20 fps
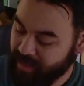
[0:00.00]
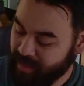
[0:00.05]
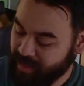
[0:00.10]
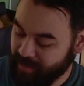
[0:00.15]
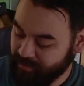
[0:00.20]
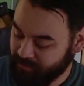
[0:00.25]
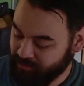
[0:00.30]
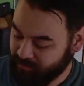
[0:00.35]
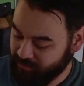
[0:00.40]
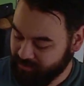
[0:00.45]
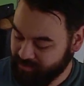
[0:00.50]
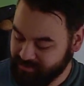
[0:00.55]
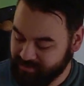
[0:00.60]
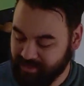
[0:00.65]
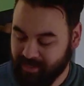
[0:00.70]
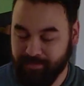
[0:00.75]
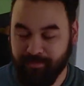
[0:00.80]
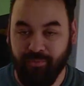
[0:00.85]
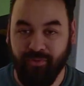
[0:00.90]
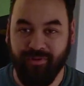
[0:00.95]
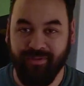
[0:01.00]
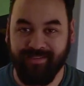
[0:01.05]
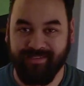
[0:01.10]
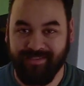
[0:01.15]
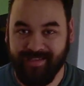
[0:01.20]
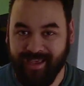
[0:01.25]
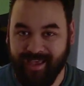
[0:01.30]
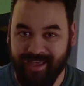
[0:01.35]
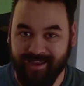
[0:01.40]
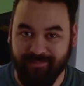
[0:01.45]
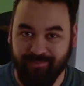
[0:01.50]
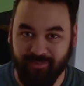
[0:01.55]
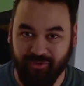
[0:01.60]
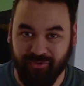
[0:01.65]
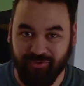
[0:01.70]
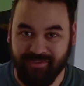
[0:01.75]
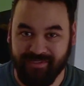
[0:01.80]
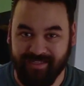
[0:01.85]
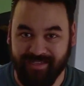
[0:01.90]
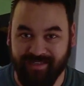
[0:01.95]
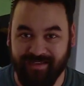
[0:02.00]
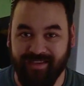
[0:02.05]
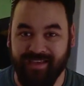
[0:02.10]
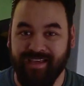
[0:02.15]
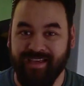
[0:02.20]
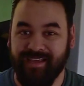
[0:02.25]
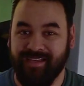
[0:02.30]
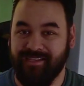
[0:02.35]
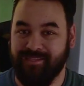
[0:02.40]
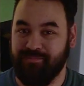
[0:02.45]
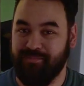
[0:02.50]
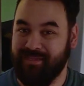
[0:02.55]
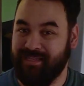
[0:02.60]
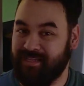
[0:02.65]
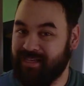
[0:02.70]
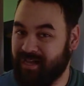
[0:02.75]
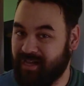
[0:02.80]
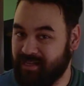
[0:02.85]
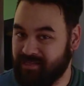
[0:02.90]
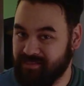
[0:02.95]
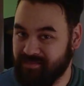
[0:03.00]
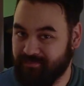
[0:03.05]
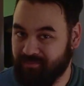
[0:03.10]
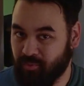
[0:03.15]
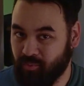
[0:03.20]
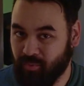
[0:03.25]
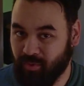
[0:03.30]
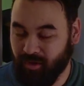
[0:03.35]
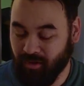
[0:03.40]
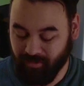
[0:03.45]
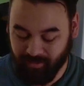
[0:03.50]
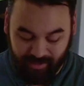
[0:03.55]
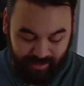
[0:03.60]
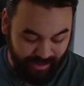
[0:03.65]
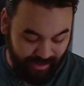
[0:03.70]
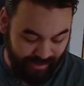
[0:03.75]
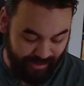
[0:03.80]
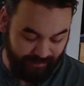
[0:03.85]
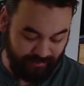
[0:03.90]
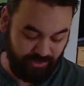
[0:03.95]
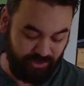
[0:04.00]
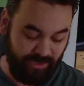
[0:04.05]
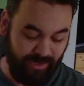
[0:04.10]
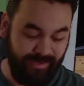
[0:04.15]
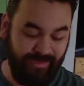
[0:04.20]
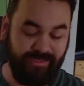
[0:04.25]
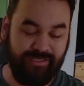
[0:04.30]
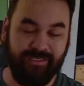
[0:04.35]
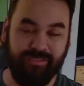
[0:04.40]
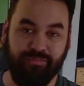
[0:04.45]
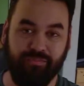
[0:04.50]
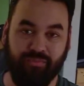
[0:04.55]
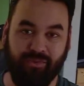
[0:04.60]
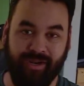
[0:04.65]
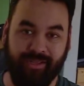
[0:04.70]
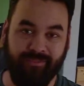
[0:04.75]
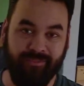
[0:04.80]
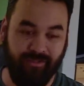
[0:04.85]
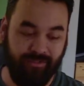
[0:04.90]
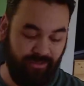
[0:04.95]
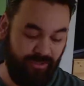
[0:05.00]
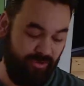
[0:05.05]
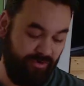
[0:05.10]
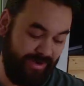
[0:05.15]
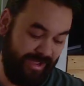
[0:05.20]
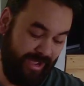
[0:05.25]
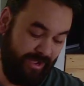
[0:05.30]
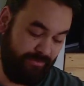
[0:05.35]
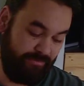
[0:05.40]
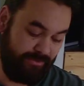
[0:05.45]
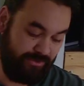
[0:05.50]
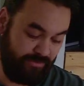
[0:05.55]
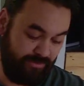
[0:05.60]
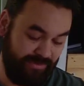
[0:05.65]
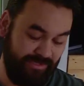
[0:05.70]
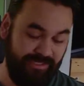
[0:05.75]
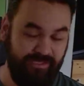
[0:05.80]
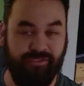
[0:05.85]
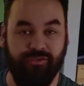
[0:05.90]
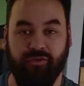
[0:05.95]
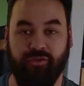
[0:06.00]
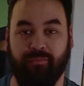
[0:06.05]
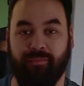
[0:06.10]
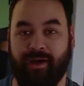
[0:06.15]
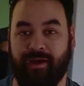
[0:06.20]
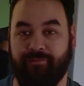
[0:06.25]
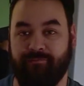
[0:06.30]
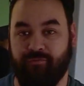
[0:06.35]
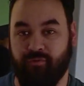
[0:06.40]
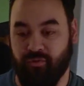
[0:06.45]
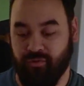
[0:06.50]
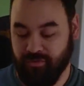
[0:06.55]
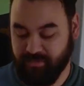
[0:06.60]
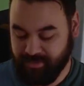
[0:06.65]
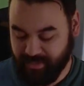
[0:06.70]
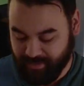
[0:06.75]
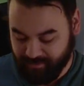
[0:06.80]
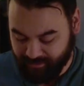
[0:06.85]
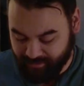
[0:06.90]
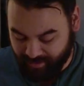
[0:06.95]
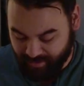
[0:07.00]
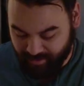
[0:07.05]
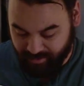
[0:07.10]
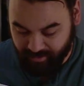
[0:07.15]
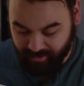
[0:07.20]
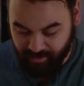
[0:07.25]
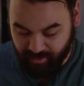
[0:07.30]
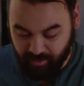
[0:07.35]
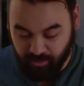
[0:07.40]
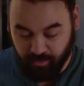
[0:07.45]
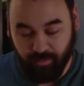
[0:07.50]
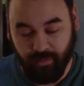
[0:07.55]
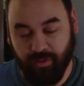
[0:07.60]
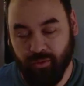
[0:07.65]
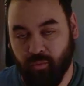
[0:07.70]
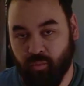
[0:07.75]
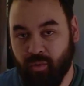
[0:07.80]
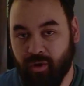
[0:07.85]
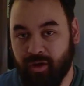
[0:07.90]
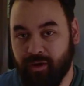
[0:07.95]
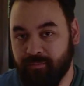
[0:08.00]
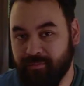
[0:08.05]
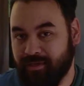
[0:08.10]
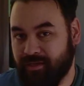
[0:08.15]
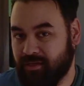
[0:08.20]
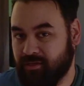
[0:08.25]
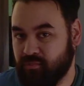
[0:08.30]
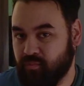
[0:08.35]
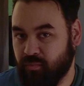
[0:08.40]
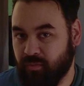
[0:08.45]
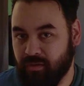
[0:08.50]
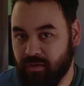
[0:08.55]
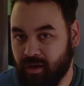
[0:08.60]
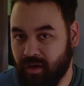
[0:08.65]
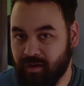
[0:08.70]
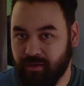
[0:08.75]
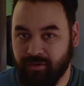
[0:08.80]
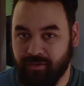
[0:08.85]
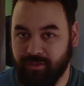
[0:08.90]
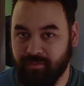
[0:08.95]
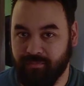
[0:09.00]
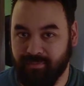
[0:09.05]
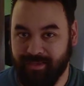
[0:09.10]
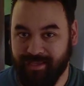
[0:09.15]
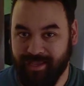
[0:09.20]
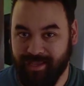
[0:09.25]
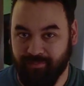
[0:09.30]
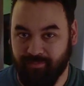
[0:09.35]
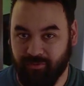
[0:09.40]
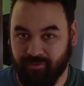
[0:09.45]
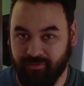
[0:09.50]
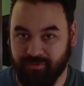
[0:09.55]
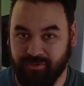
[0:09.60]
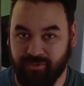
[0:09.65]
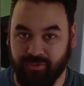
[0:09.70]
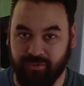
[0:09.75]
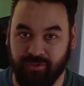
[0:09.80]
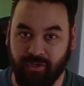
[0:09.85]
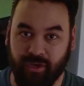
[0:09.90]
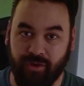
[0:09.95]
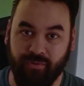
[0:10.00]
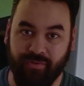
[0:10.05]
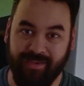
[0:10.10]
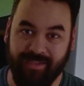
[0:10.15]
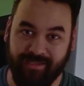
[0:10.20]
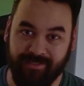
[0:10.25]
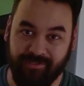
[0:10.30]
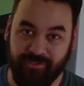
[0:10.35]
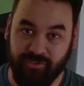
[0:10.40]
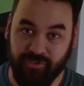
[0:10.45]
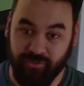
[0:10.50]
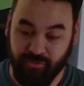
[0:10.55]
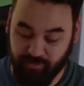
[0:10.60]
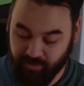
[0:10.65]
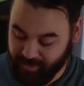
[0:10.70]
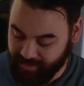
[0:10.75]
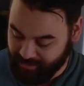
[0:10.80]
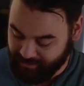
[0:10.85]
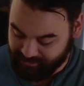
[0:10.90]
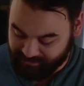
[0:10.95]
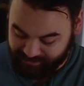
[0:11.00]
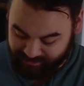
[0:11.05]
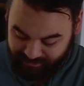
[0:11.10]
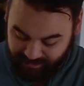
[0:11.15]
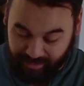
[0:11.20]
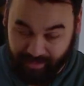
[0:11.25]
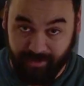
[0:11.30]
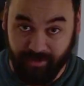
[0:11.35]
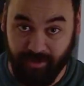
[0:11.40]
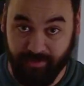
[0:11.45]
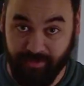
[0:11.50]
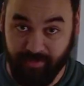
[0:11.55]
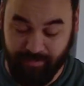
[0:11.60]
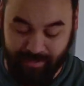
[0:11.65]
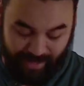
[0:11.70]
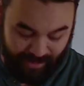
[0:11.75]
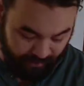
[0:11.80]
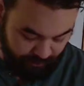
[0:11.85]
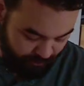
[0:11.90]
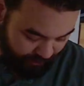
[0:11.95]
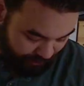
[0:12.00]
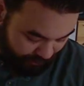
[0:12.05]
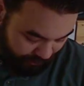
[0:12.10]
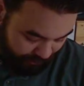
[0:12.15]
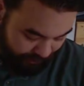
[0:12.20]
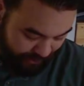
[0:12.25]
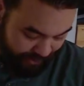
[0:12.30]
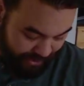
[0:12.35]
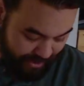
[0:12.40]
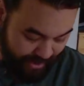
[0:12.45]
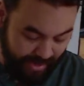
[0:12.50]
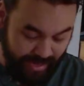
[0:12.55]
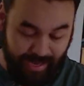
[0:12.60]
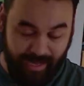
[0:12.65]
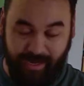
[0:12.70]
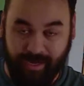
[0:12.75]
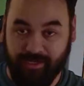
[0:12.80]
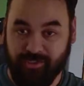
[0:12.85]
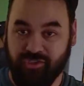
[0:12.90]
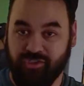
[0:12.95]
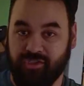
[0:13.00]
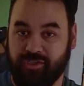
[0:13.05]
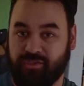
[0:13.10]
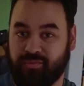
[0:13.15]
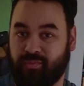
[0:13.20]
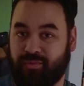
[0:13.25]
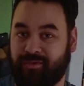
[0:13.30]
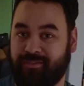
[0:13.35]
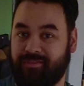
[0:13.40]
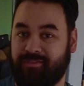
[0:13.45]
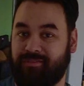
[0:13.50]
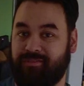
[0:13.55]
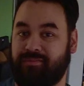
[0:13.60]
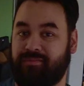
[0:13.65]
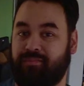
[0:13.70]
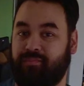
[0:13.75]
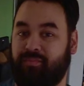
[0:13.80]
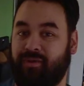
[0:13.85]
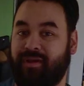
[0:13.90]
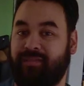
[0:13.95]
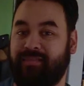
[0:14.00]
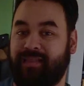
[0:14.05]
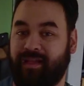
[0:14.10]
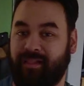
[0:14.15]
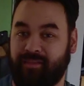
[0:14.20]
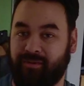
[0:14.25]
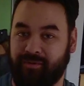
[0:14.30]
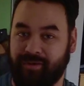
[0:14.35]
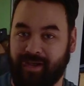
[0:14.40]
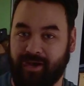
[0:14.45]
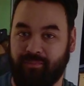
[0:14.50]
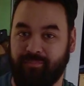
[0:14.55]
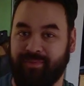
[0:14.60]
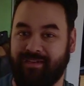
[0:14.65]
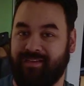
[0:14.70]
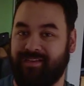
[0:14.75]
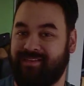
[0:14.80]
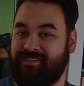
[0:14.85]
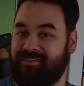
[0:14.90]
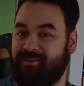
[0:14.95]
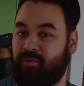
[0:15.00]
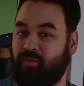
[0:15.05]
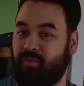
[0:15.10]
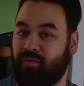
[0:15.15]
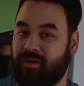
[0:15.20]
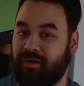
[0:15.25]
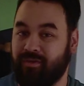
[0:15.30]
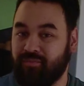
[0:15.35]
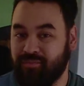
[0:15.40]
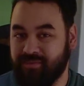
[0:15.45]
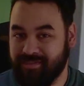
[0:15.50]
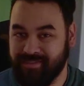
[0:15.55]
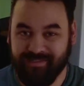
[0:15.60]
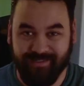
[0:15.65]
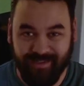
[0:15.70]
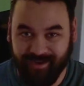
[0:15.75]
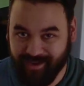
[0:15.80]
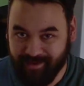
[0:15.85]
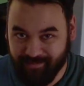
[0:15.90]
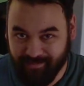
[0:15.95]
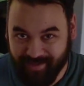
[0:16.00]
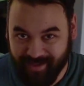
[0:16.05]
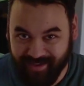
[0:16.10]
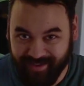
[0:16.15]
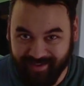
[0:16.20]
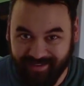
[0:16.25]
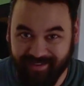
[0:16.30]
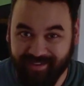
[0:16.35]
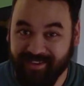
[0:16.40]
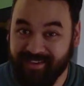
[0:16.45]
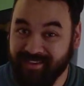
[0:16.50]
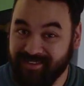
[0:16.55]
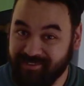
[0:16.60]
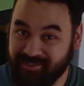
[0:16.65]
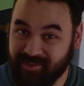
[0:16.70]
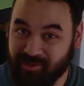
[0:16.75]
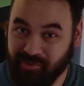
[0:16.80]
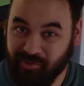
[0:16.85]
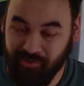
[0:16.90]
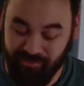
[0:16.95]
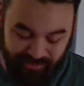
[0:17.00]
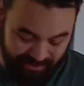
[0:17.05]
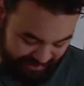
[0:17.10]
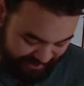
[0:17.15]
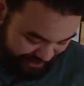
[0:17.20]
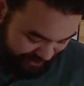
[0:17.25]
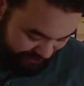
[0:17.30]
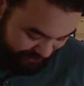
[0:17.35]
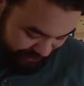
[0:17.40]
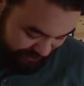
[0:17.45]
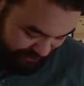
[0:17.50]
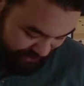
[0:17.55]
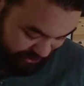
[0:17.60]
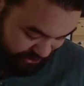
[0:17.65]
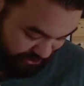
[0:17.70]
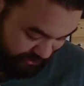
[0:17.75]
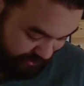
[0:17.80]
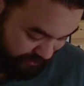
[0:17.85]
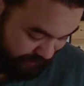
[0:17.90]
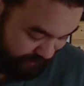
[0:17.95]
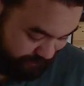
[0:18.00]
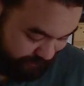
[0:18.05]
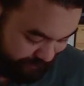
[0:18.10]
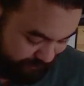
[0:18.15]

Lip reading: And the reason I'm putting 10 bolts in is because of the wall. I'm trying to spread the load out between these 2x4s and that rear wall, because we're not going to be able to go into a stud on the back wall, and I just want to spread that load out because the wall was not made to hold this air conditioner,